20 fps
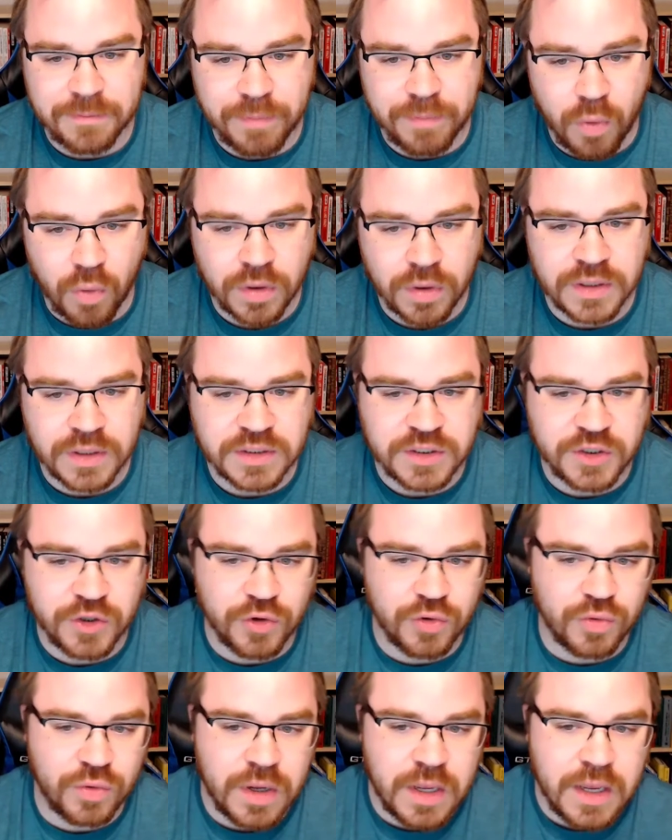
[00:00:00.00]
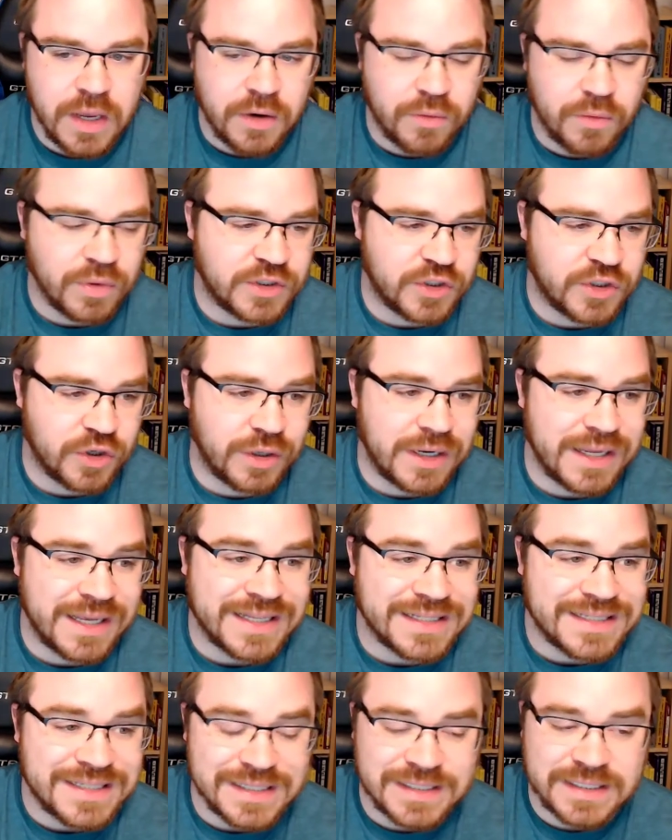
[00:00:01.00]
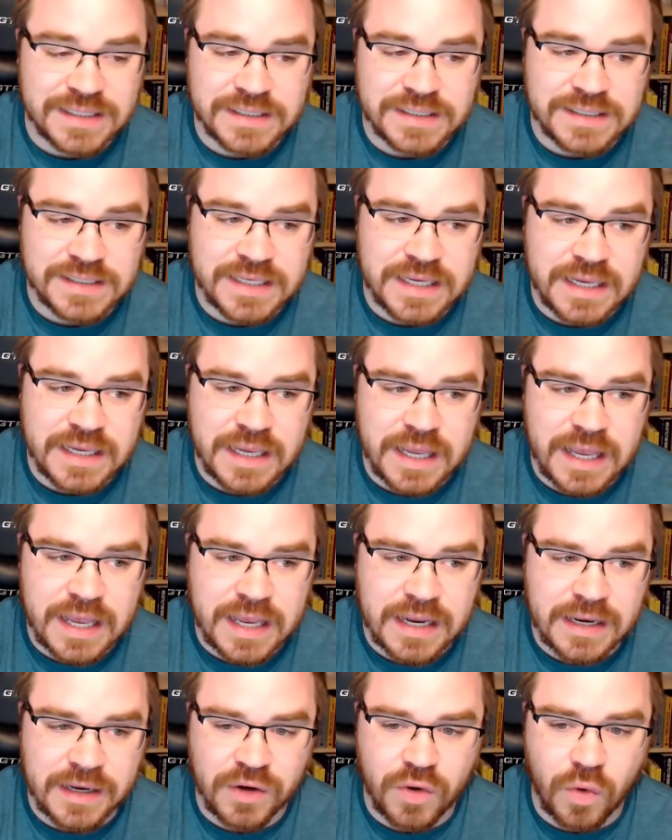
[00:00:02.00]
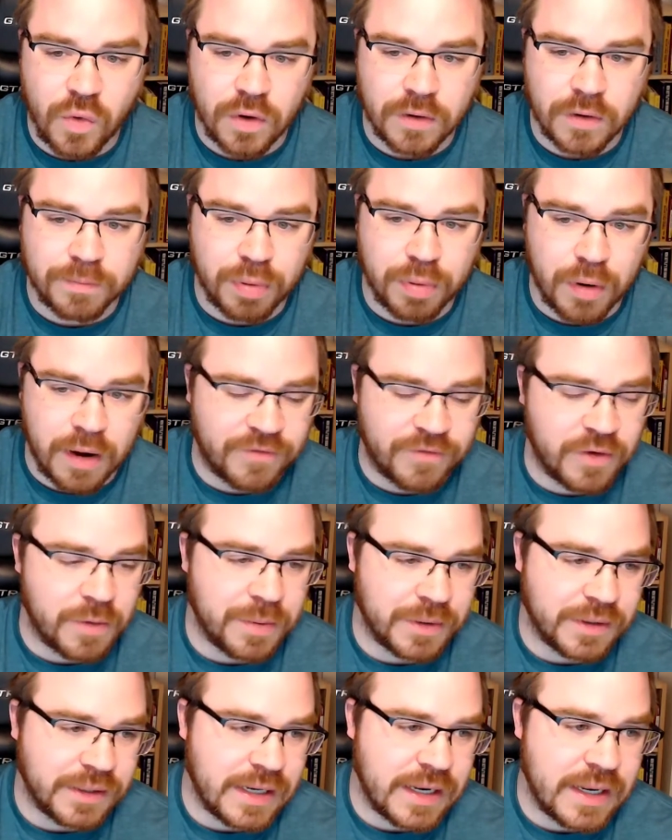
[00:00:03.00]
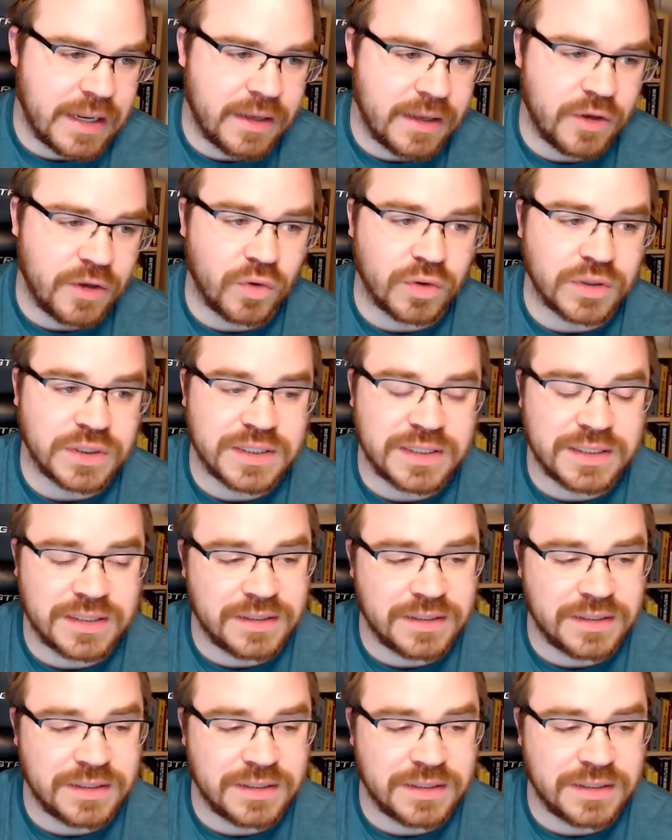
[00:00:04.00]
important to returning consistency in your profitability, your